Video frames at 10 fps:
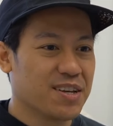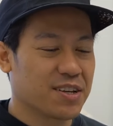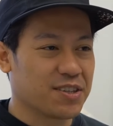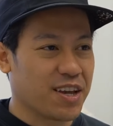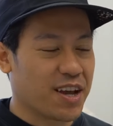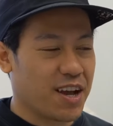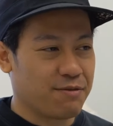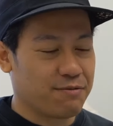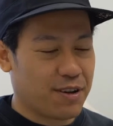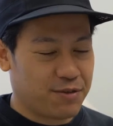Because like I've
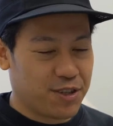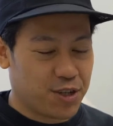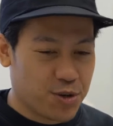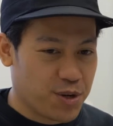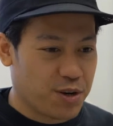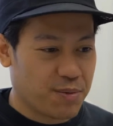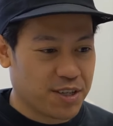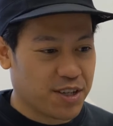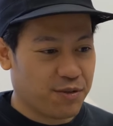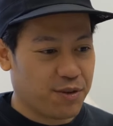situated
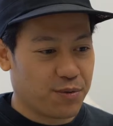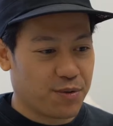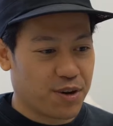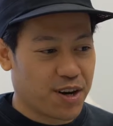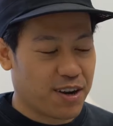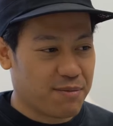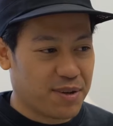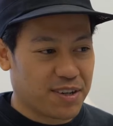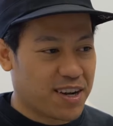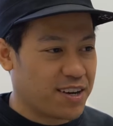myself at work. I've
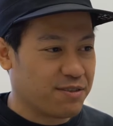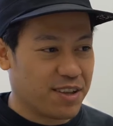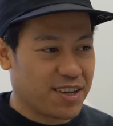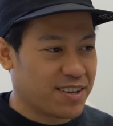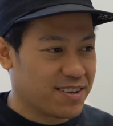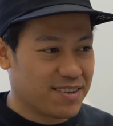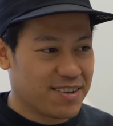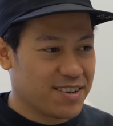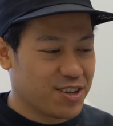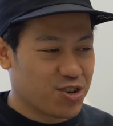been kind of like
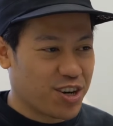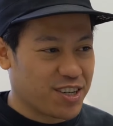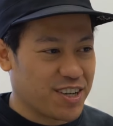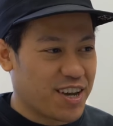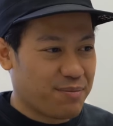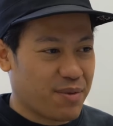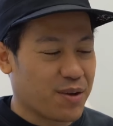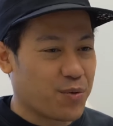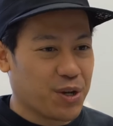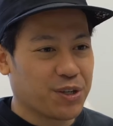trying to get my
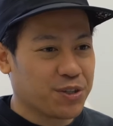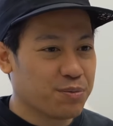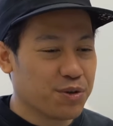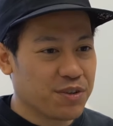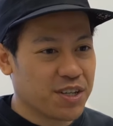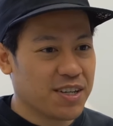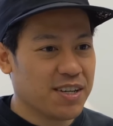wheels moving.